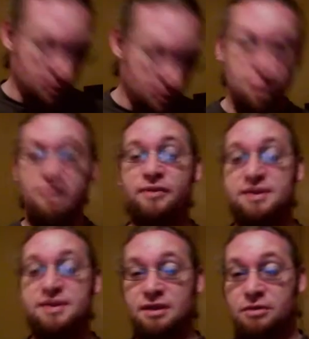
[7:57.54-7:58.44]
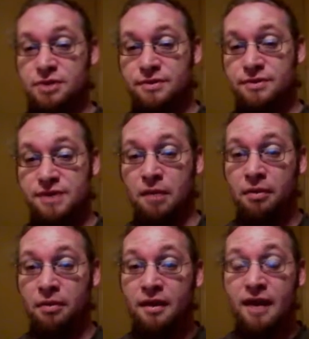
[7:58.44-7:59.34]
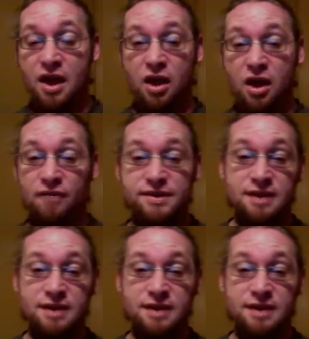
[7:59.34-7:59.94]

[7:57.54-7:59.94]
Mephisto shows up, and all of a